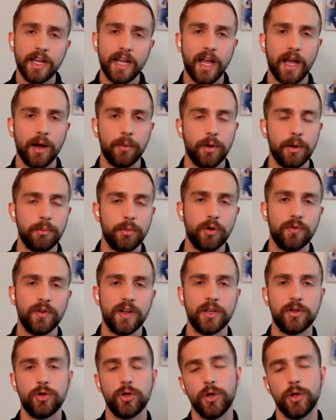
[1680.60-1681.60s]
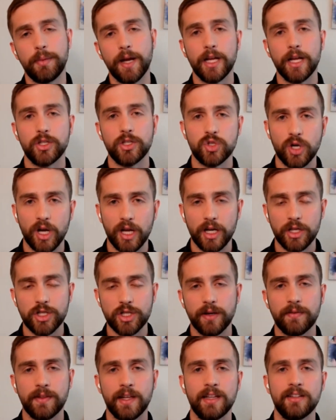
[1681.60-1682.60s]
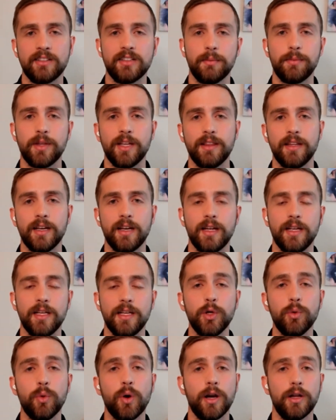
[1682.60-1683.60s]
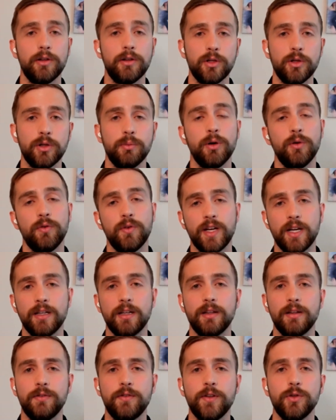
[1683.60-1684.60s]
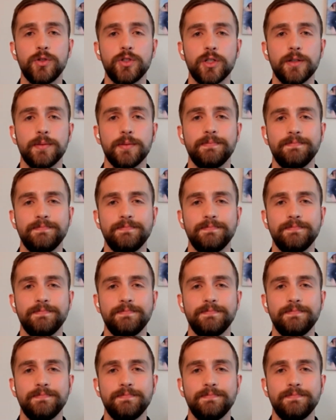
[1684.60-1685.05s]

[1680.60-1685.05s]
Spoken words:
and we move into a paid strategy if that's something that you want to do moving into the future.